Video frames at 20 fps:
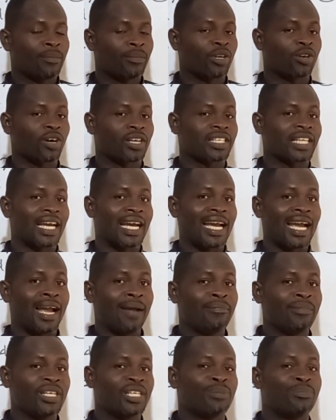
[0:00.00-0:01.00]
because the
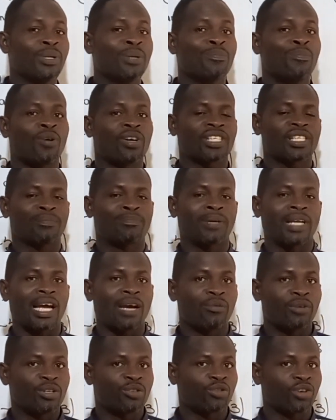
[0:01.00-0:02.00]
m is being
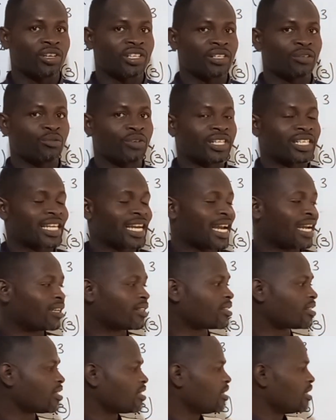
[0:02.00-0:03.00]
multiplied with what? With
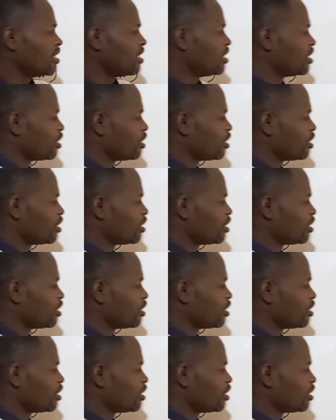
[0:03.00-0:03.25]
x.